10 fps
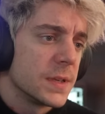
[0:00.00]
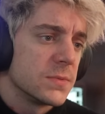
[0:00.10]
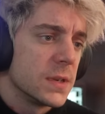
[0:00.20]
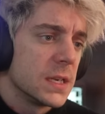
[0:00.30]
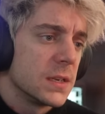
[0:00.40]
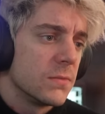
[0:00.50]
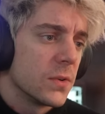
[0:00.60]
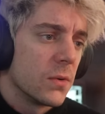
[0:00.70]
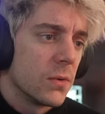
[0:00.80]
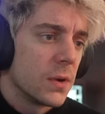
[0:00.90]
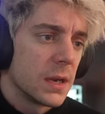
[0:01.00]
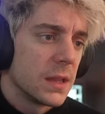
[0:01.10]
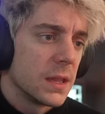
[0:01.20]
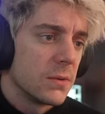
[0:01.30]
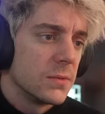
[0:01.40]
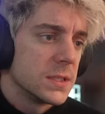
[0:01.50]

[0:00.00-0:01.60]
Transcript: because we didn't record anything,